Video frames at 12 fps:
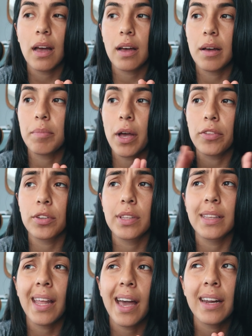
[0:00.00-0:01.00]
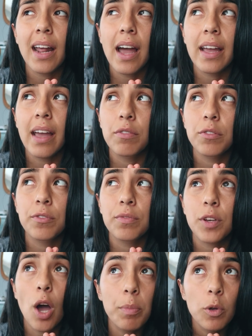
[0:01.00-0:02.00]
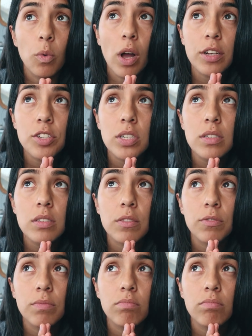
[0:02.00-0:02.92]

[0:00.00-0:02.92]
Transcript: Other than that, I have a couple watches,